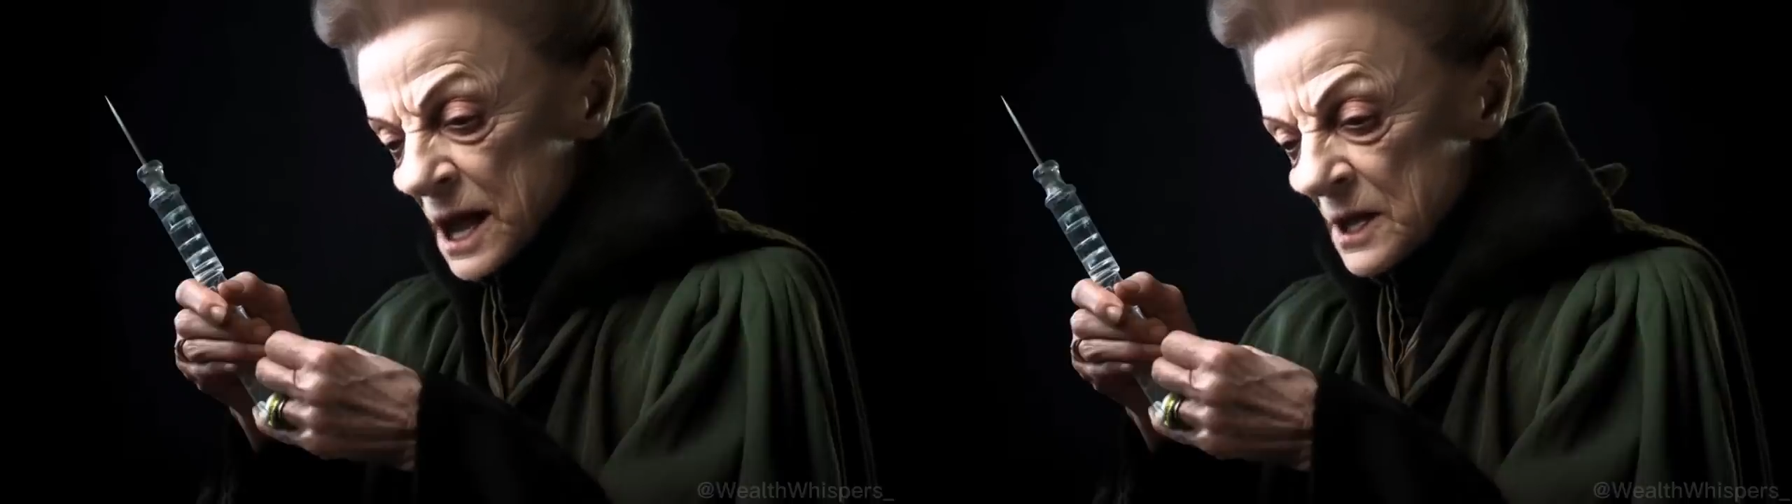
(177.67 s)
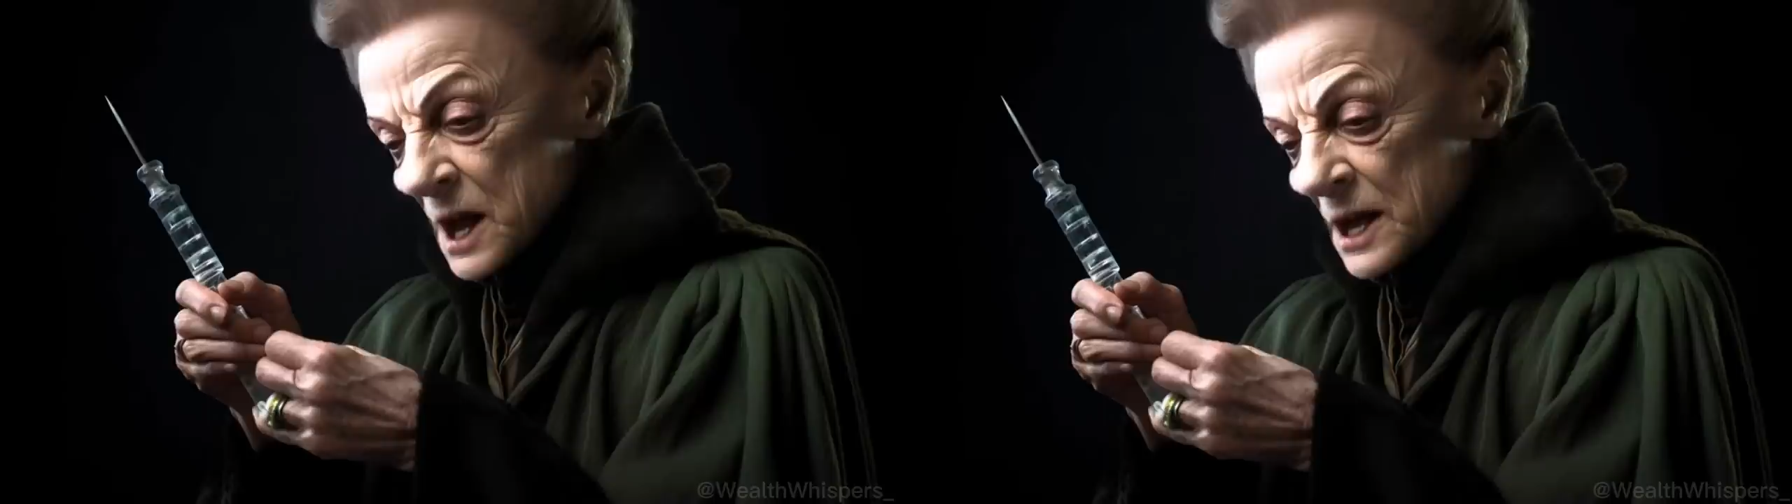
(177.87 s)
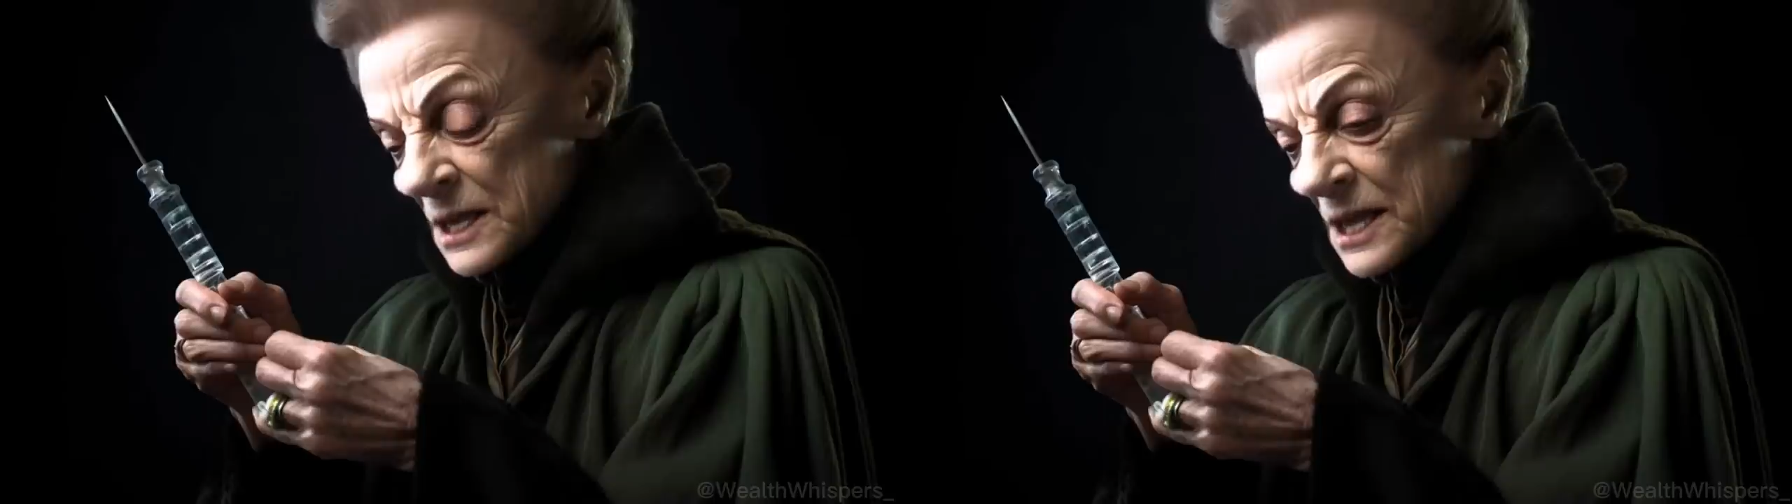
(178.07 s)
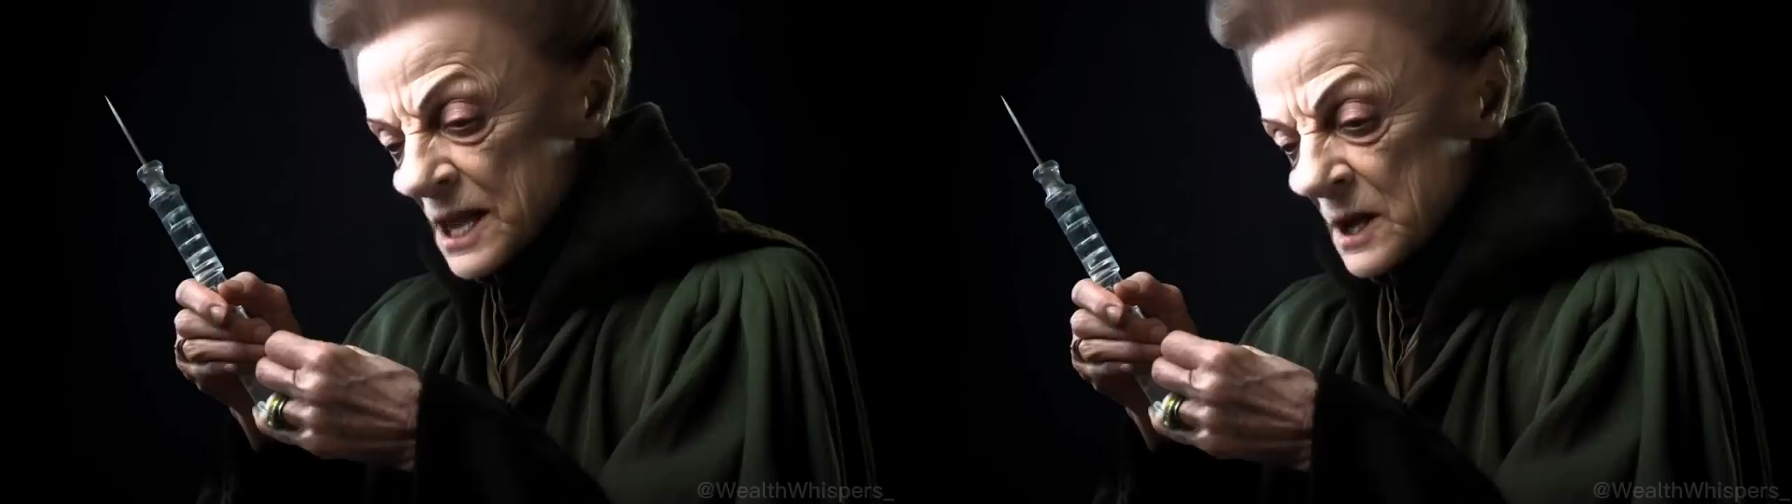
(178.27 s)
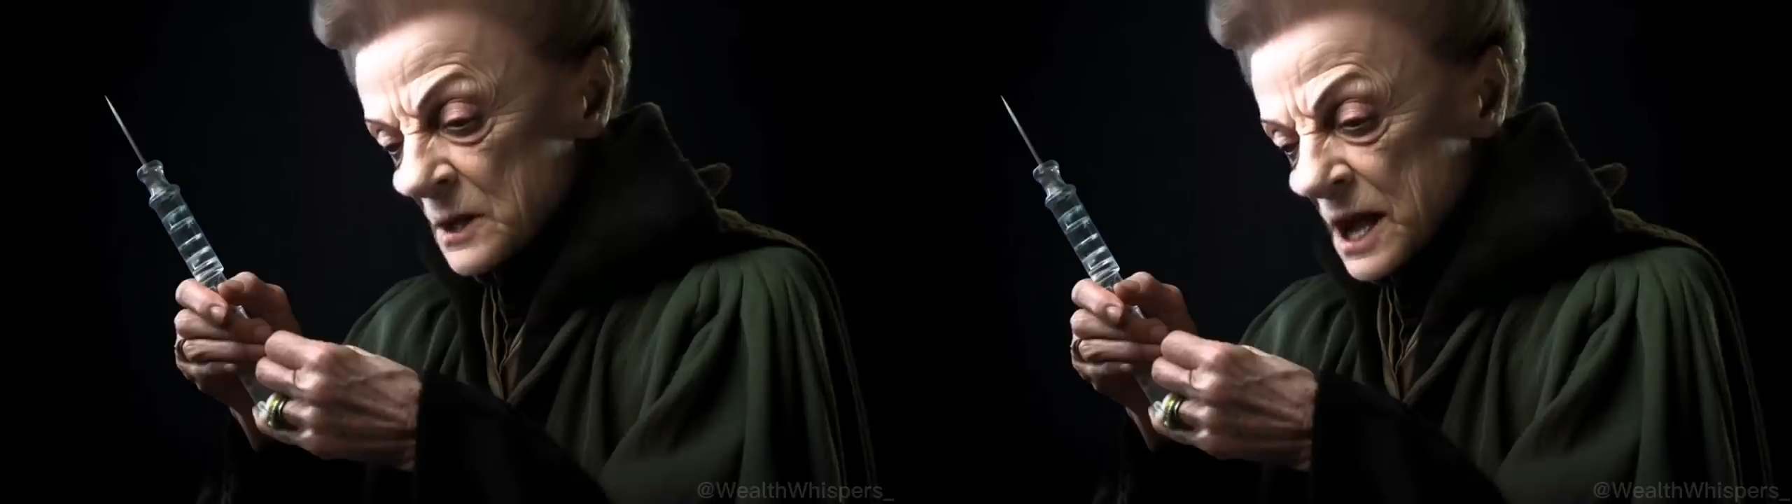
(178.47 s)
so
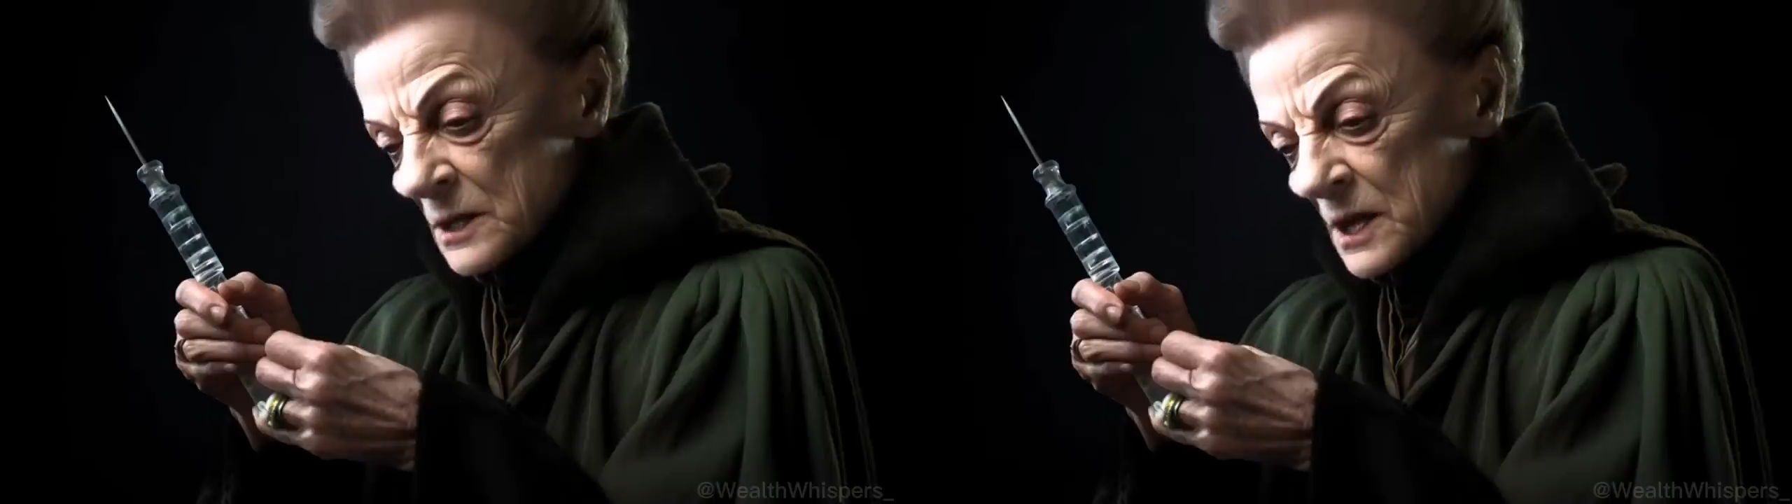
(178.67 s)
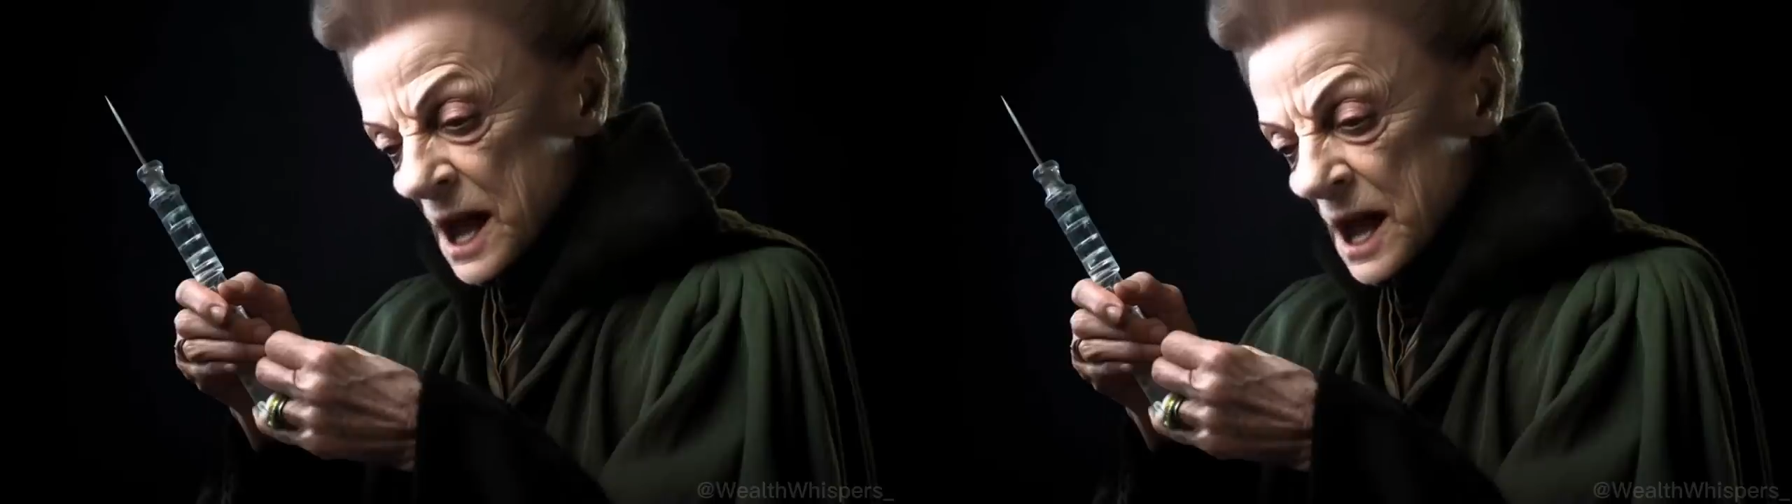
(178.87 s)
consider yourselves